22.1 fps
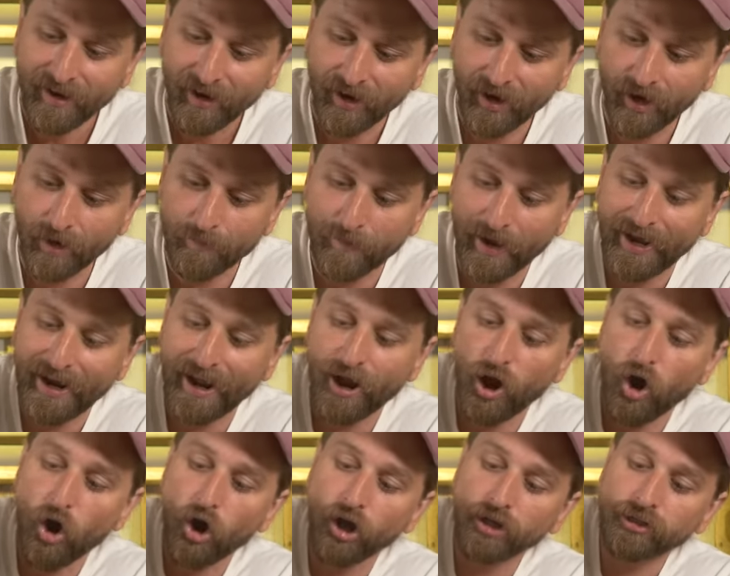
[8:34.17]
And I
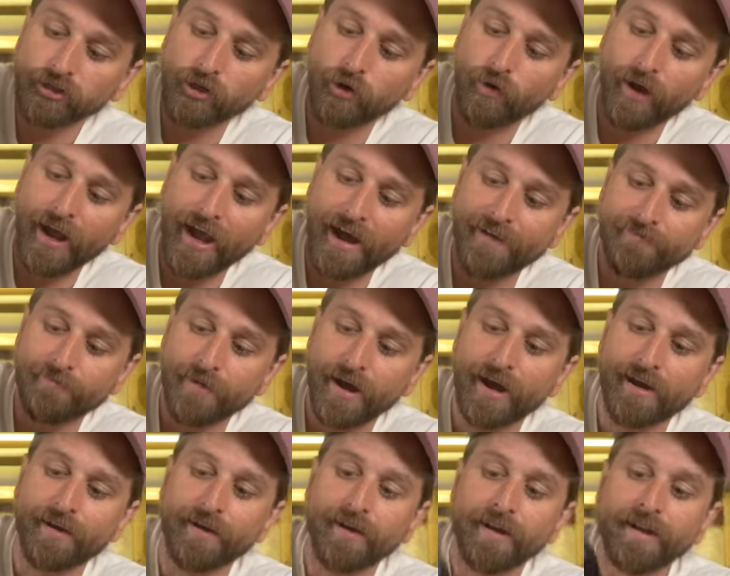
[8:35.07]
also have
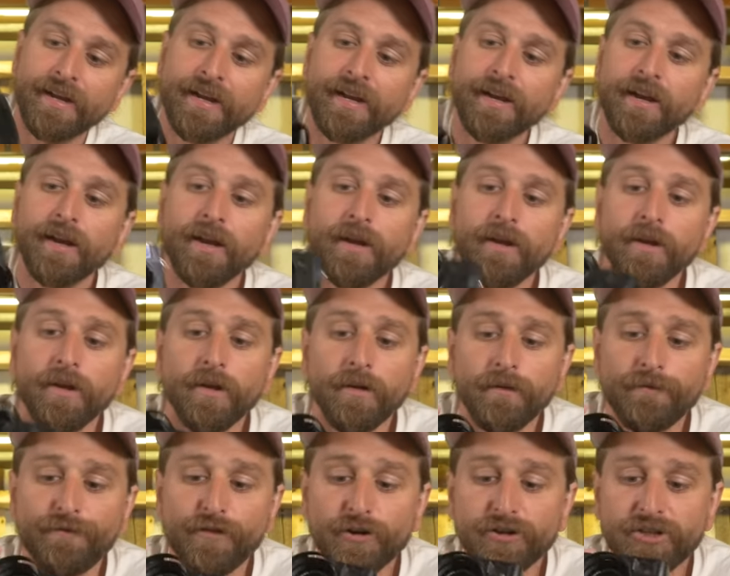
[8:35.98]
my
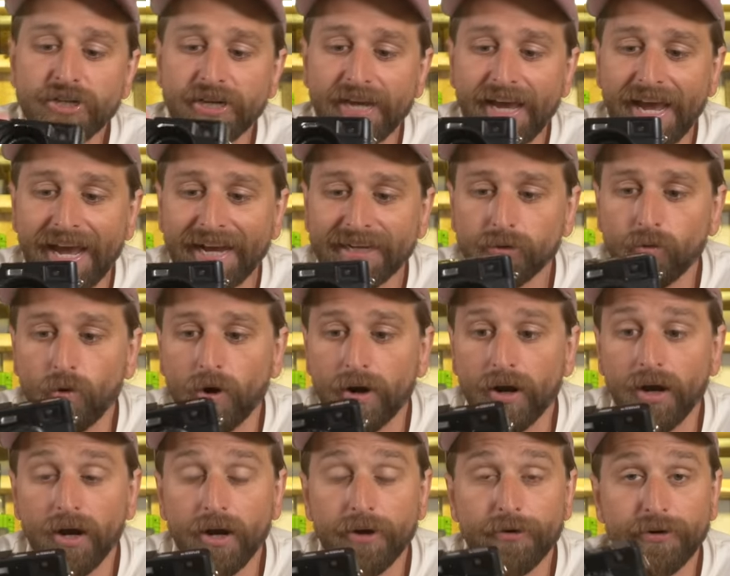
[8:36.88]
Fuji
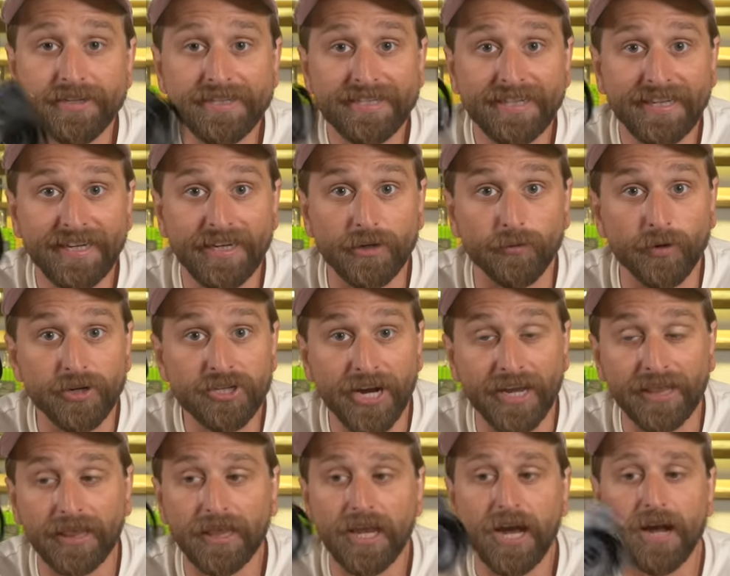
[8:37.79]
X100T, which
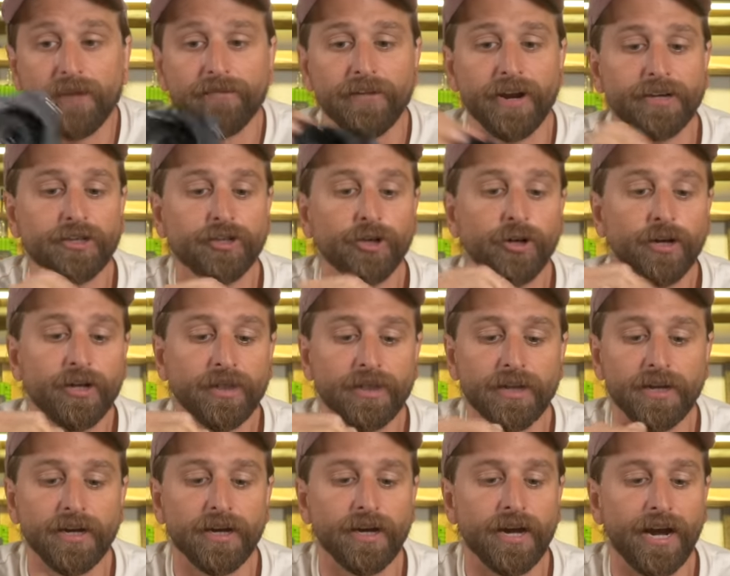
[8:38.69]
I love, and I took
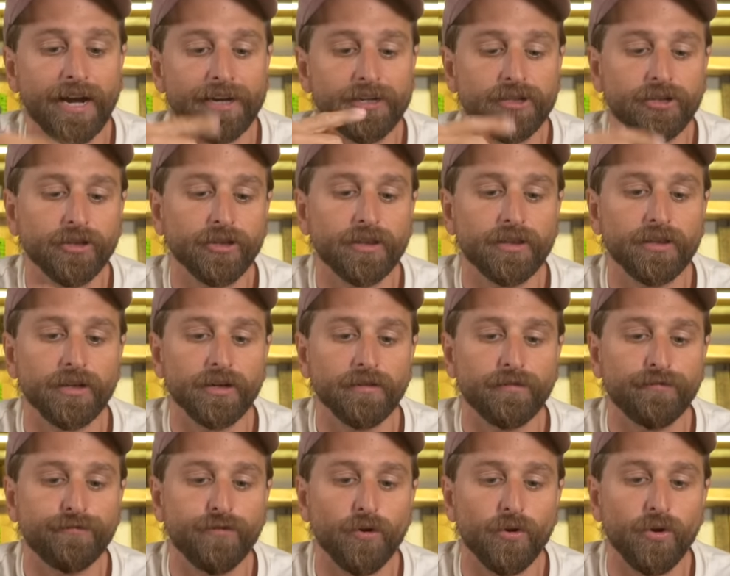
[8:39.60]
the
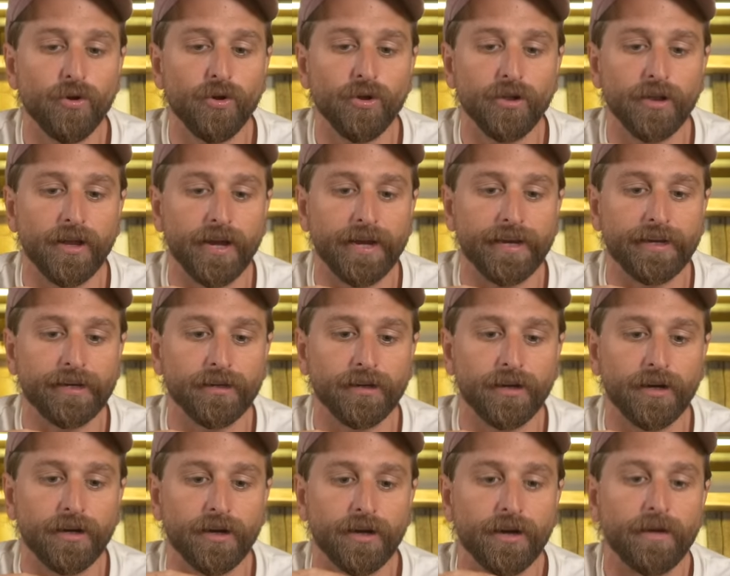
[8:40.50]
full, like,
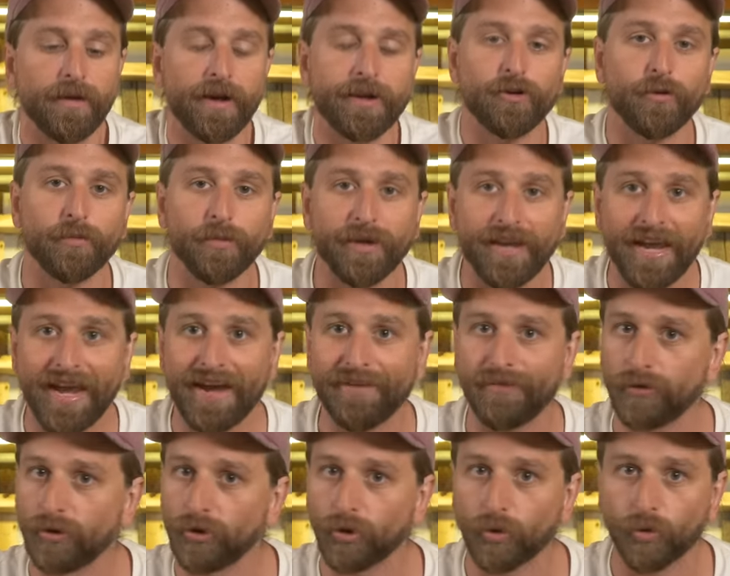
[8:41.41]
I normally have
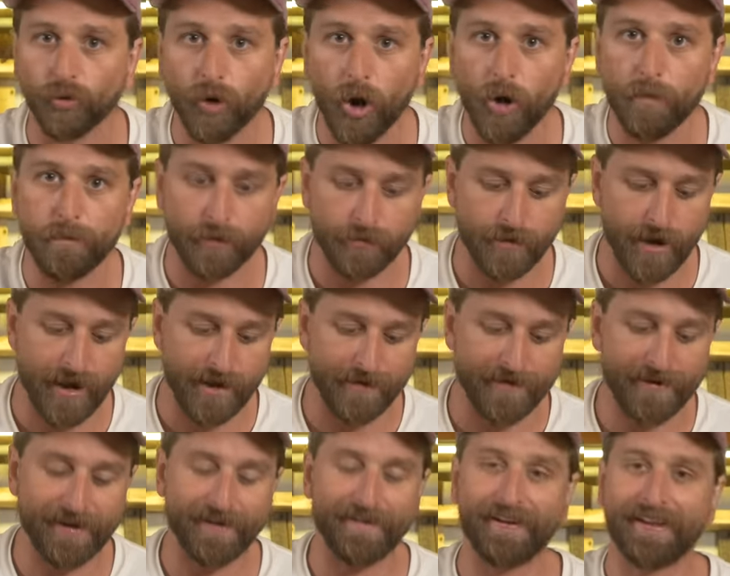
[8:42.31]
a little rope
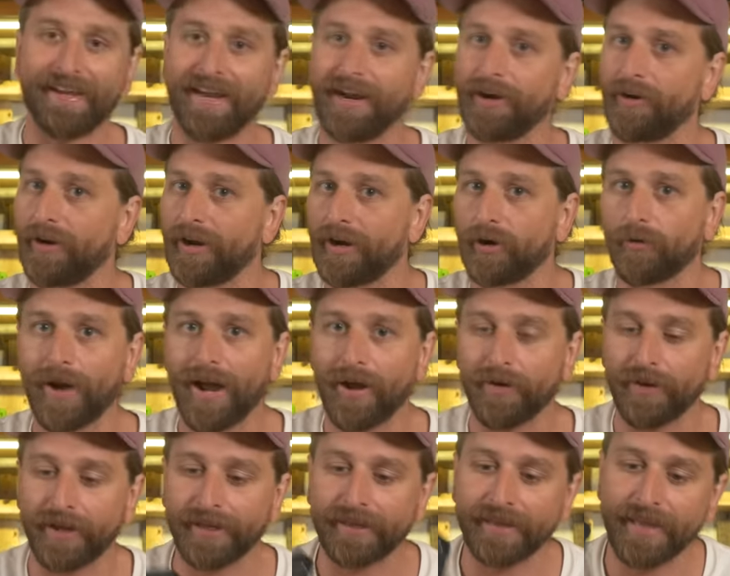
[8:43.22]
around it and I carry it
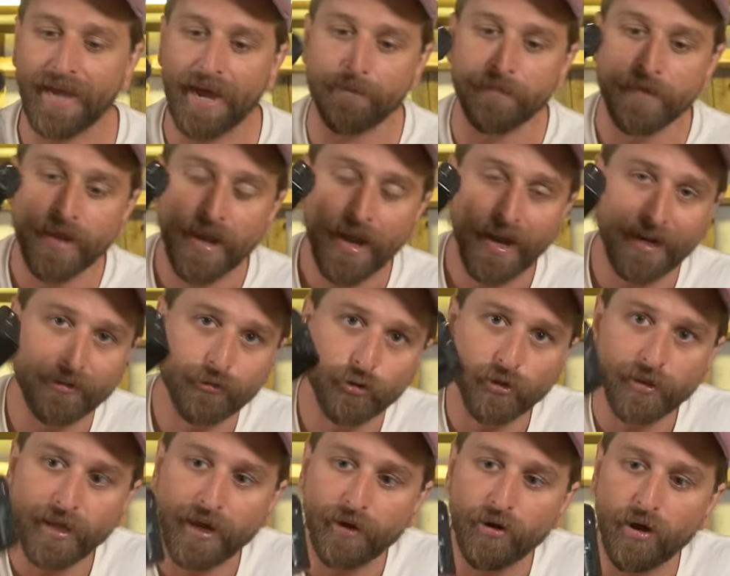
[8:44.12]
around like that. I
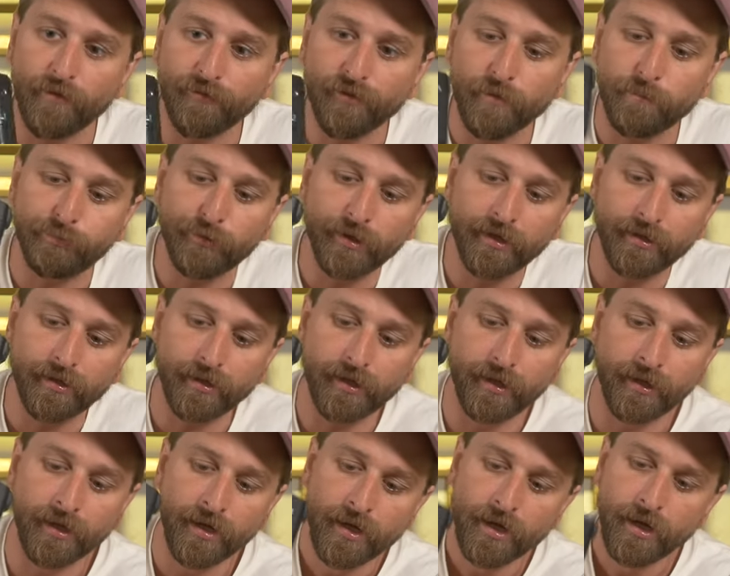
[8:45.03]
took that off
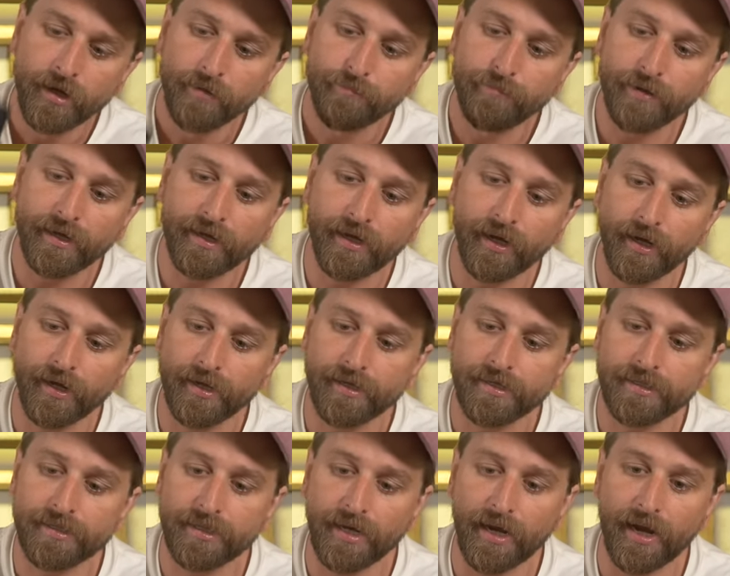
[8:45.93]
completely
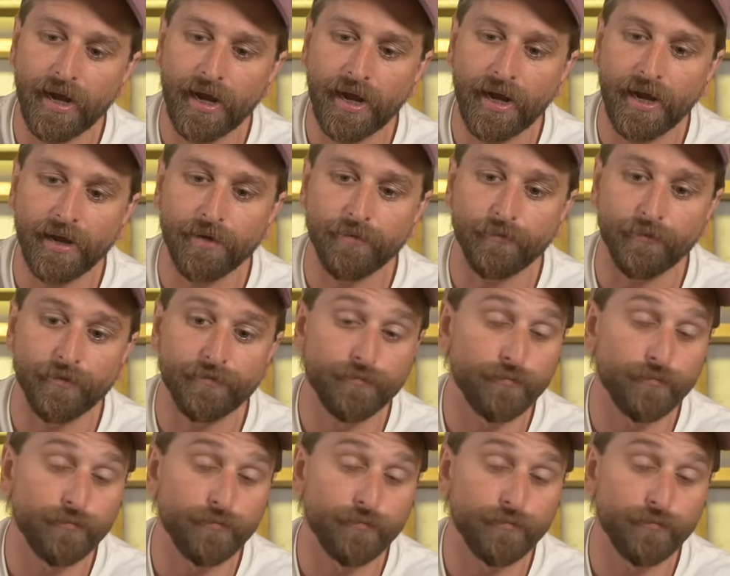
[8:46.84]
because I've